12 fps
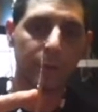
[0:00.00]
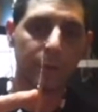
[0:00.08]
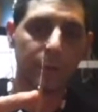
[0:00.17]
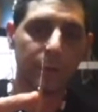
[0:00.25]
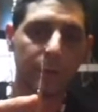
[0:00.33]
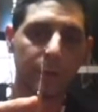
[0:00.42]

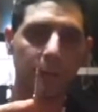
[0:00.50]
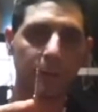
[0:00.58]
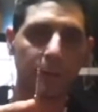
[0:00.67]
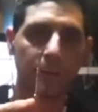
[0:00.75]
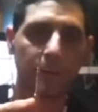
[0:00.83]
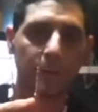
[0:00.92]
Okay,
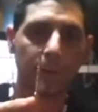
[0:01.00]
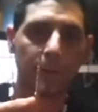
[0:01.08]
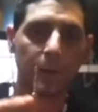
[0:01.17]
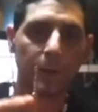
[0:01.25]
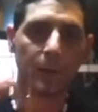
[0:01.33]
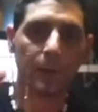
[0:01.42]

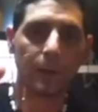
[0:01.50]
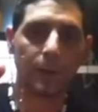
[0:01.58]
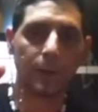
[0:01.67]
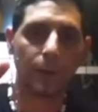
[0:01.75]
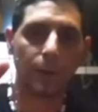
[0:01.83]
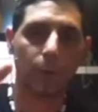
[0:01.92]

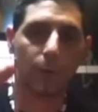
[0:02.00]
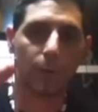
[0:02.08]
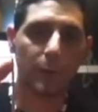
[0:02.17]
we want the